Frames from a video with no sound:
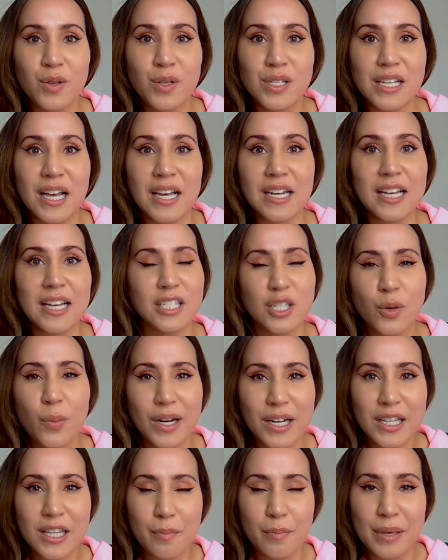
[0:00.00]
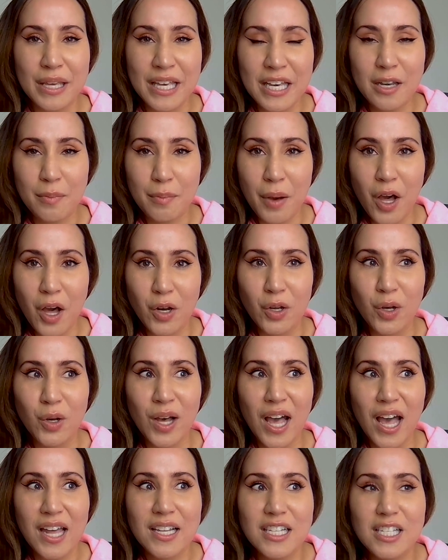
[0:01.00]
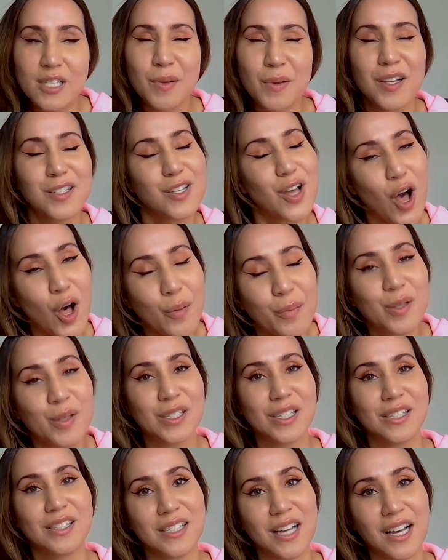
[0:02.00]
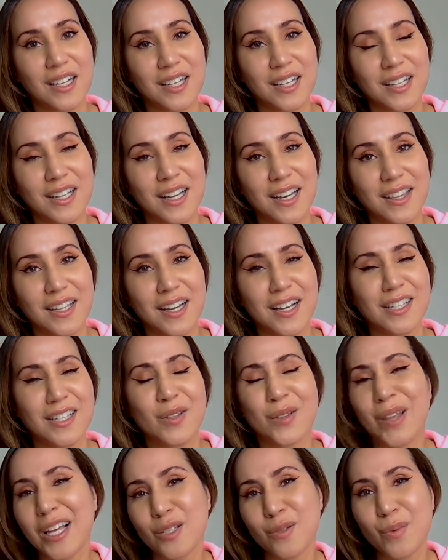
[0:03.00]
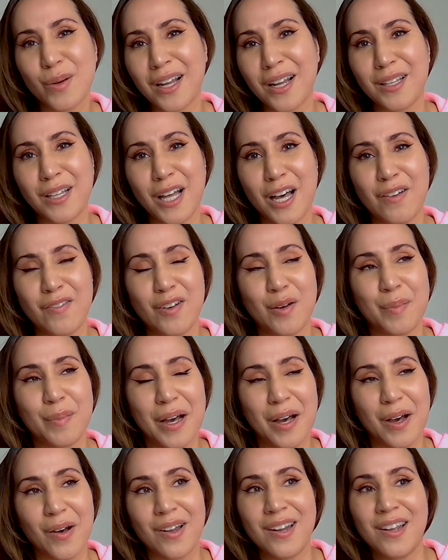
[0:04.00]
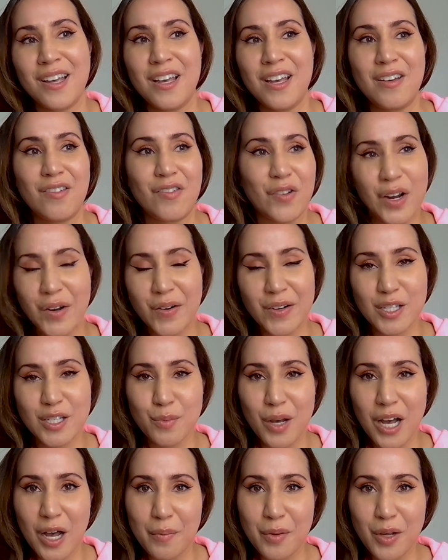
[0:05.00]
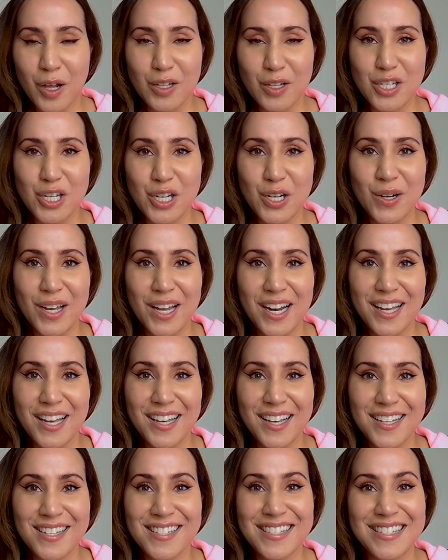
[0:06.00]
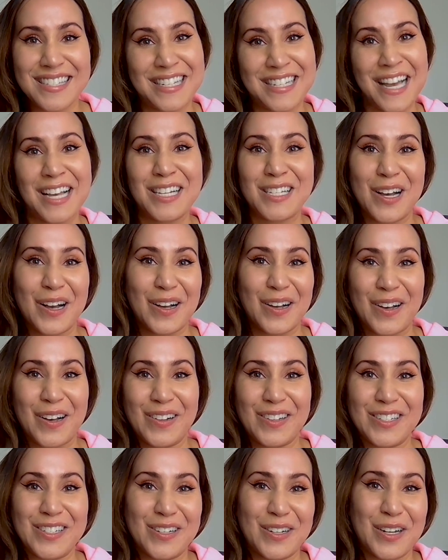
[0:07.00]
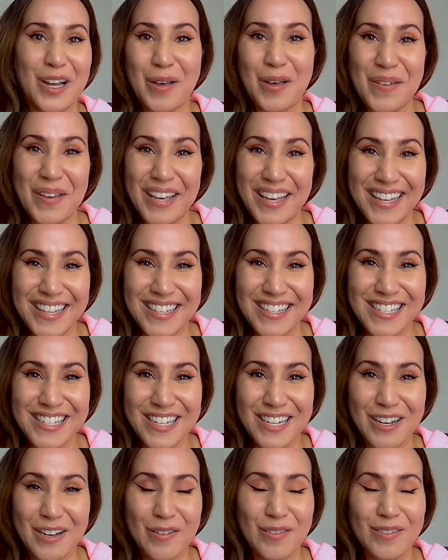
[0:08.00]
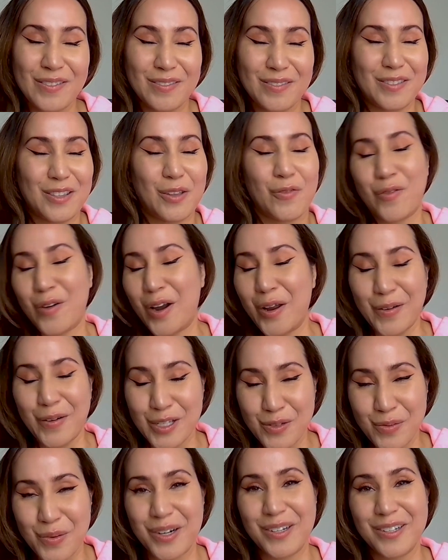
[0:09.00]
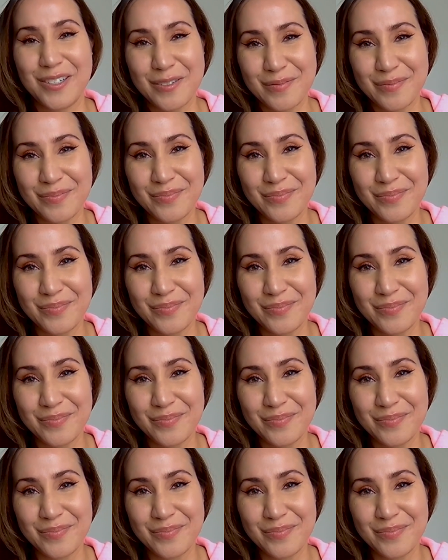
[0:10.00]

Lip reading: scent. It's the one in the pink bottle and it smells almost exactly like that. So that's what I love about fragrance pop culture and I guess TikTok culture coming into the fragrance world.